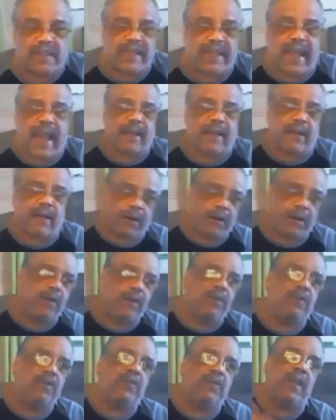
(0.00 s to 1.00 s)
and that
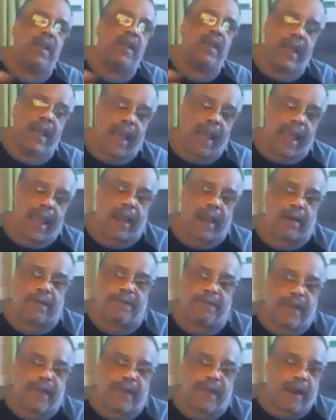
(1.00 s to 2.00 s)
includes
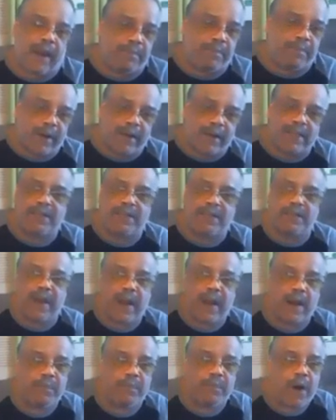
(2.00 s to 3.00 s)
airfare, bus
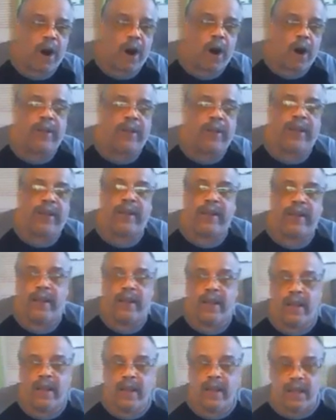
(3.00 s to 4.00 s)
fare, parking,
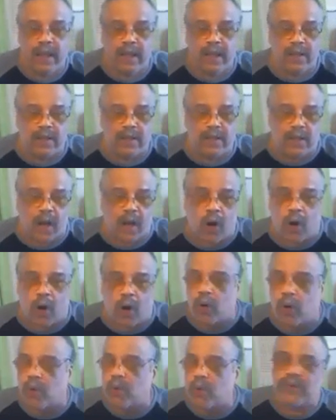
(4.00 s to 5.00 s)

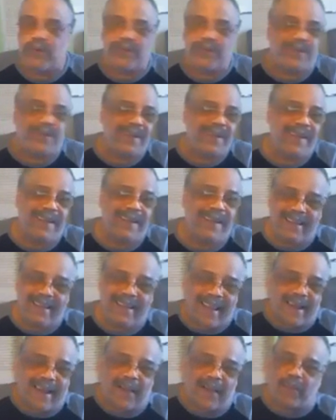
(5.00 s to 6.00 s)
tolls,
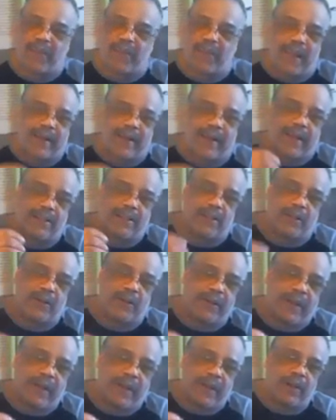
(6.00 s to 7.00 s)
anything that
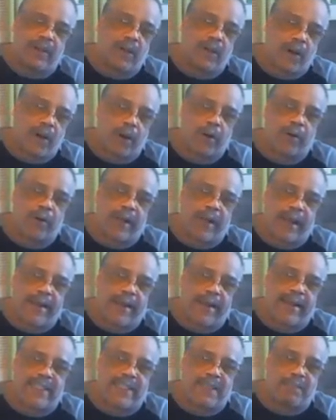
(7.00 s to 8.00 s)
you've incurred,
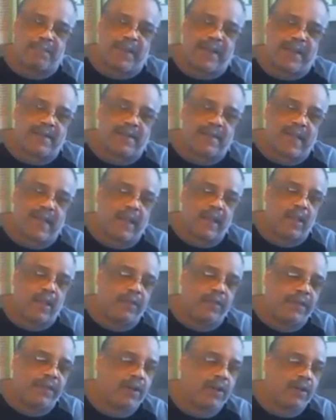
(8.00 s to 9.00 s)
any expense that
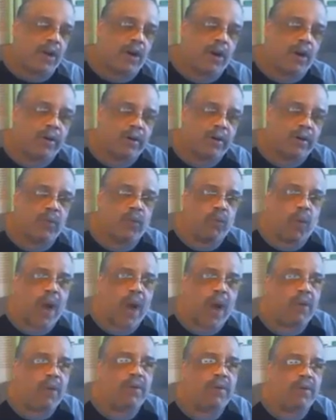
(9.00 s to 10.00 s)
you've incurred
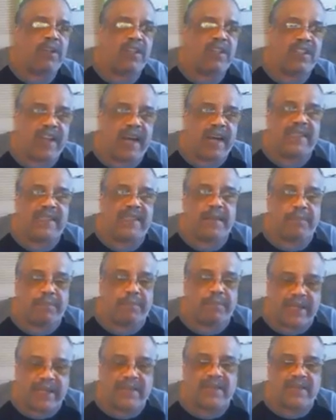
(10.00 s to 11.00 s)
while conducting
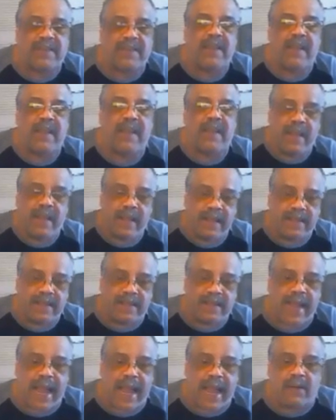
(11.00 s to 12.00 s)
business
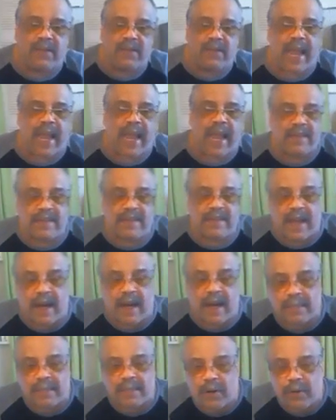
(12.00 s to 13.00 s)
is now tax
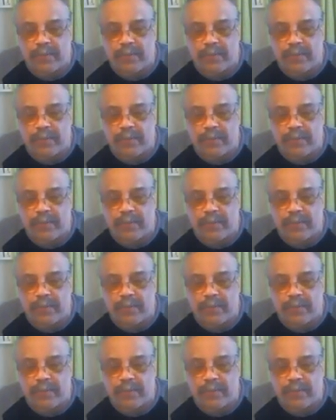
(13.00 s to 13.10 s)
deductible.